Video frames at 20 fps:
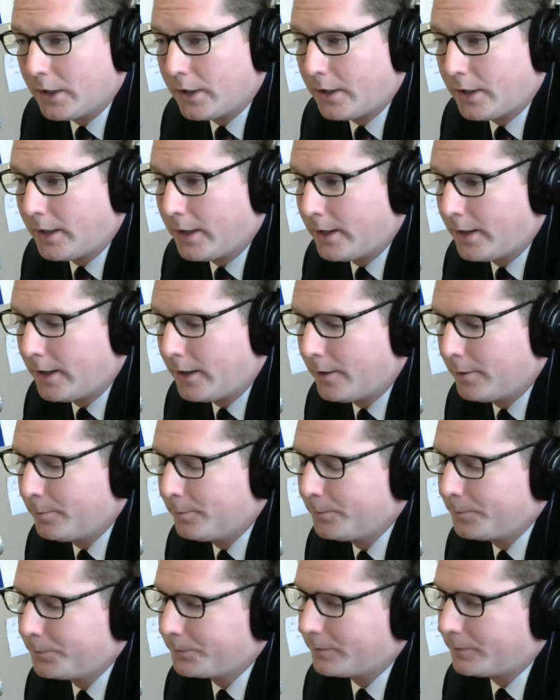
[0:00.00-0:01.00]

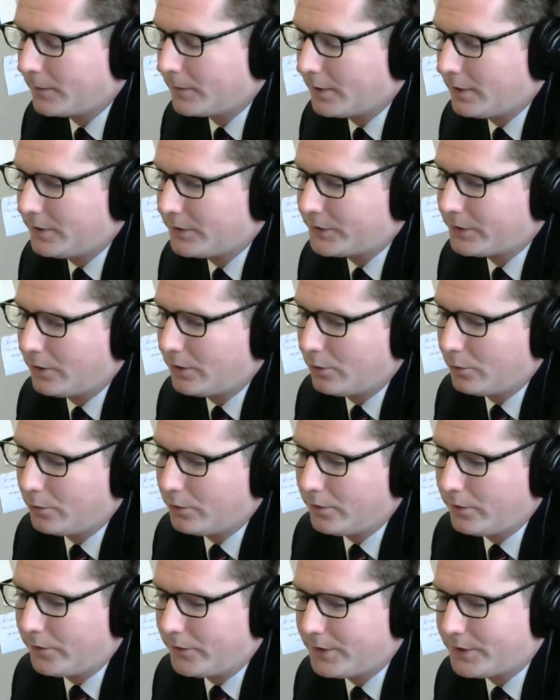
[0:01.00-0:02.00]
Um, and so
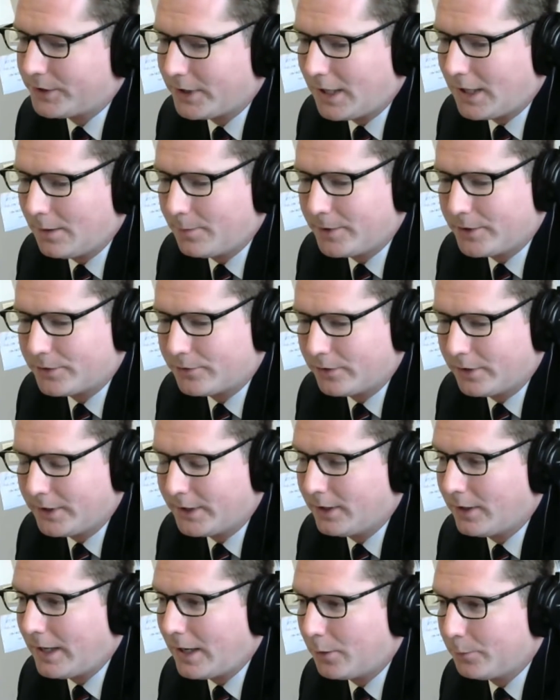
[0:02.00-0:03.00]
this job has really
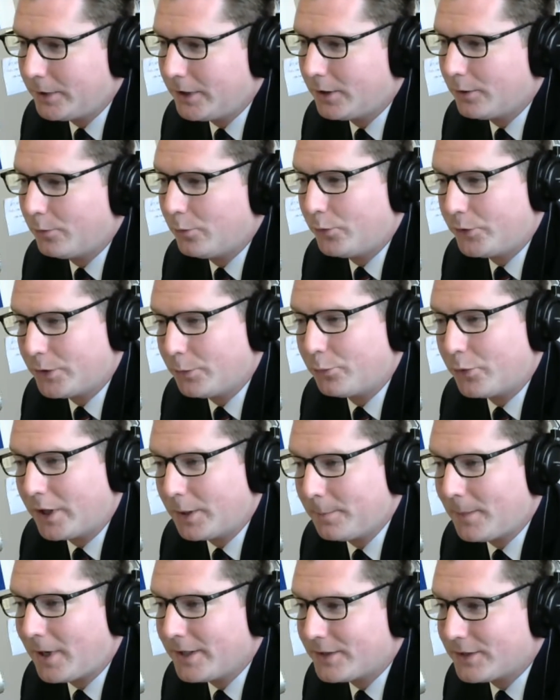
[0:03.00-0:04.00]
allowed me to, to
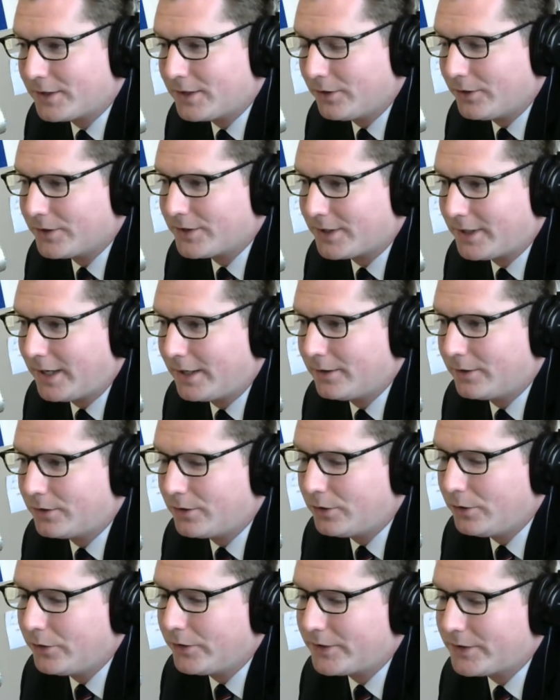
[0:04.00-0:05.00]
bring my skill set
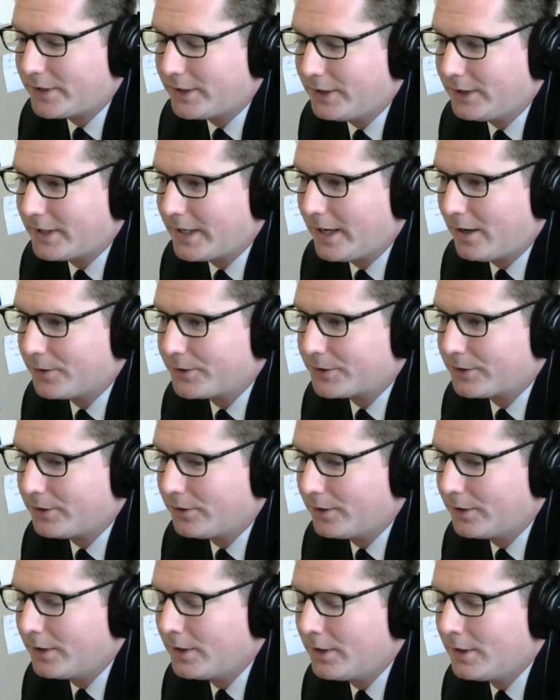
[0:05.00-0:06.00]
to mm-hmm. the city
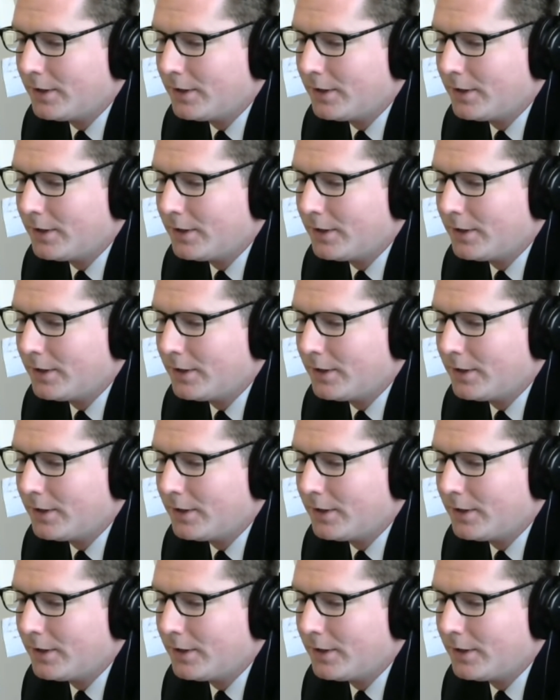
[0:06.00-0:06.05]
council, and